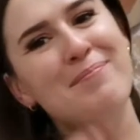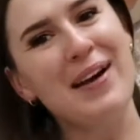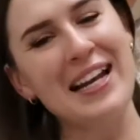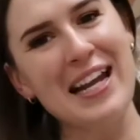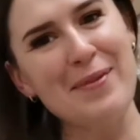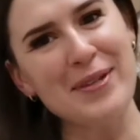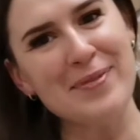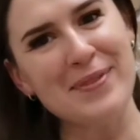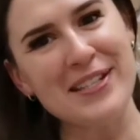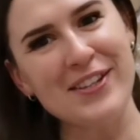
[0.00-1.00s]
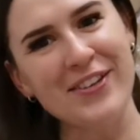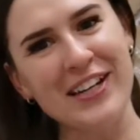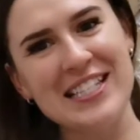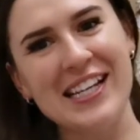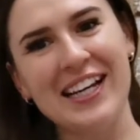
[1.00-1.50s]
My name is Miss
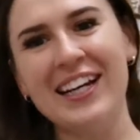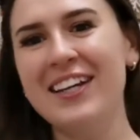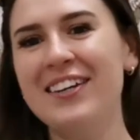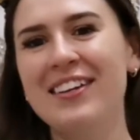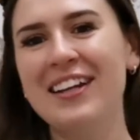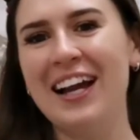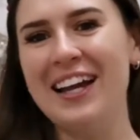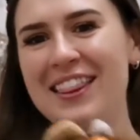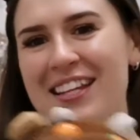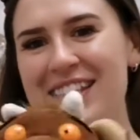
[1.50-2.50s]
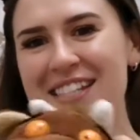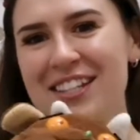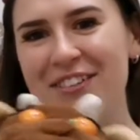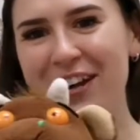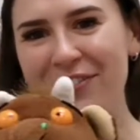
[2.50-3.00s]
Laryssa, and this is
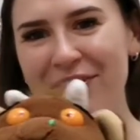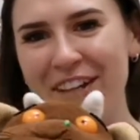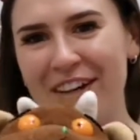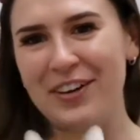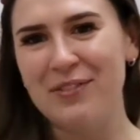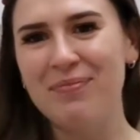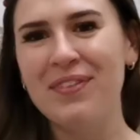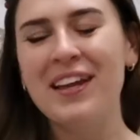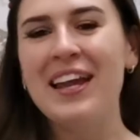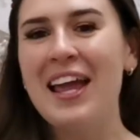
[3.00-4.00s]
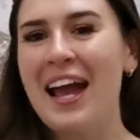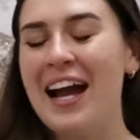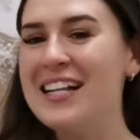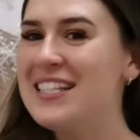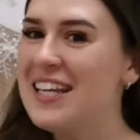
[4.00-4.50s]
the Gruffalo.
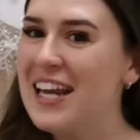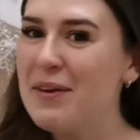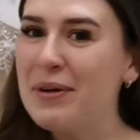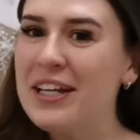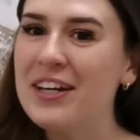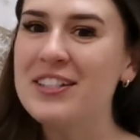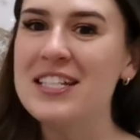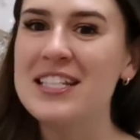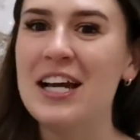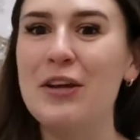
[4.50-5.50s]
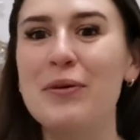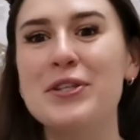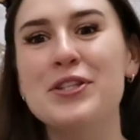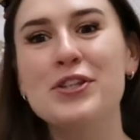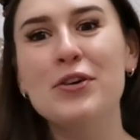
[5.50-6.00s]
And today we're here to tell you a
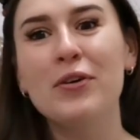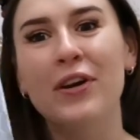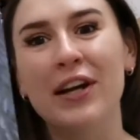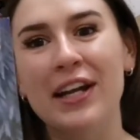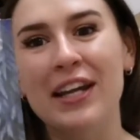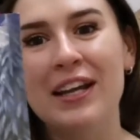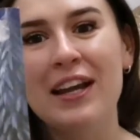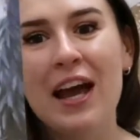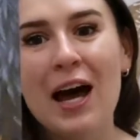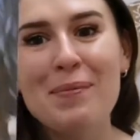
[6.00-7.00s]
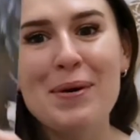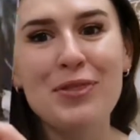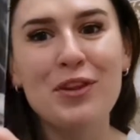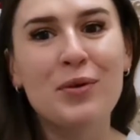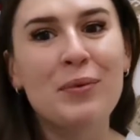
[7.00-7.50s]
story
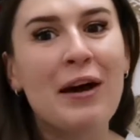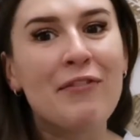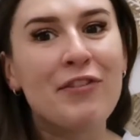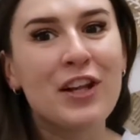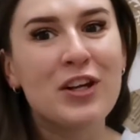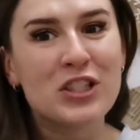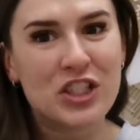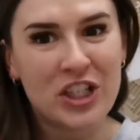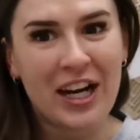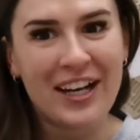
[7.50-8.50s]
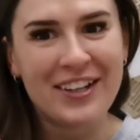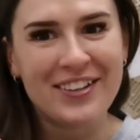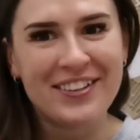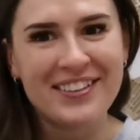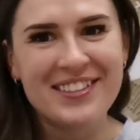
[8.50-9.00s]
about the Gruffalo's
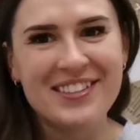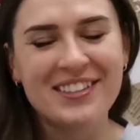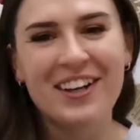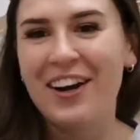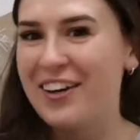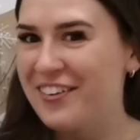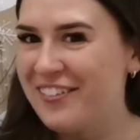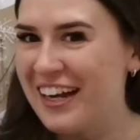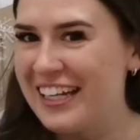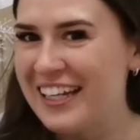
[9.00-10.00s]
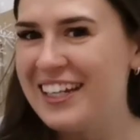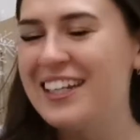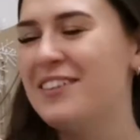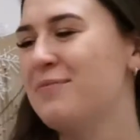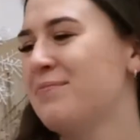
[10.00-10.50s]
child. Are you
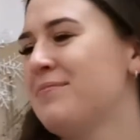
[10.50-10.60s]
ready?